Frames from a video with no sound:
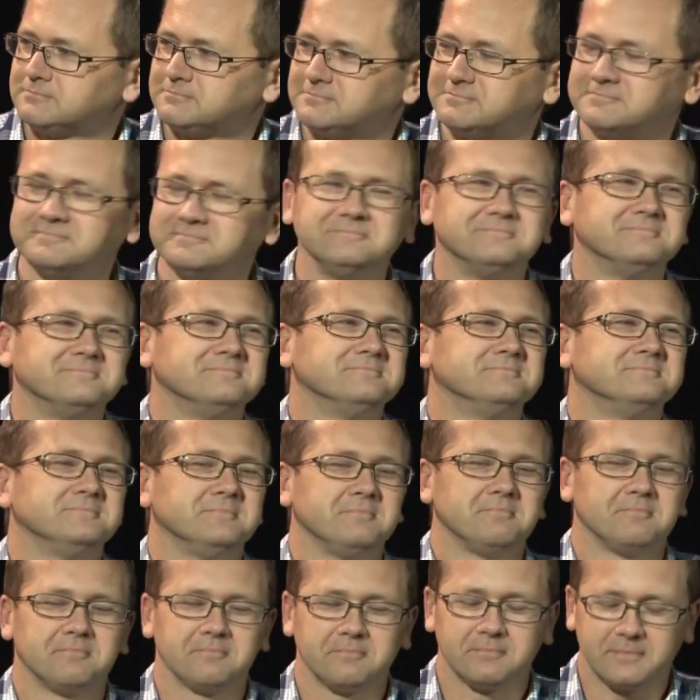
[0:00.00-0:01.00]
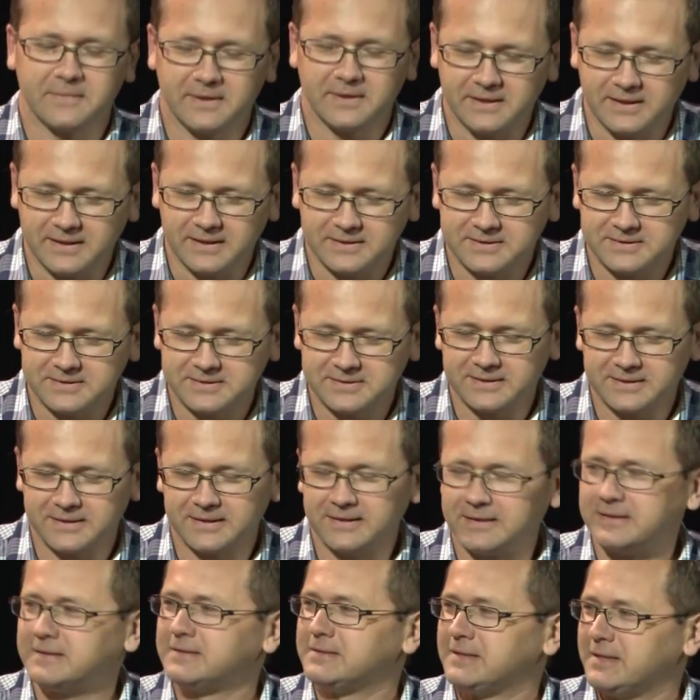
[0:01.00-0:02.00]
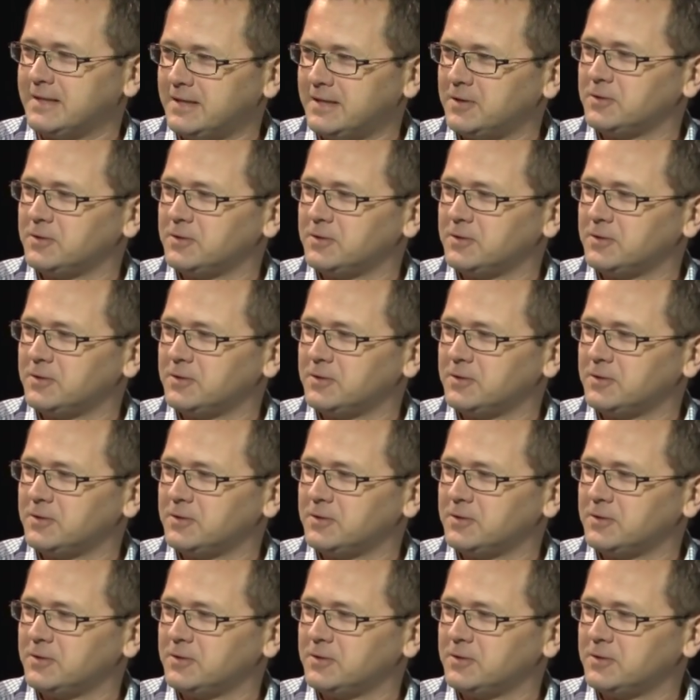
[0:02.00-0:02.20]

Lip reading: Yeah. Hello, yes, Stefaan.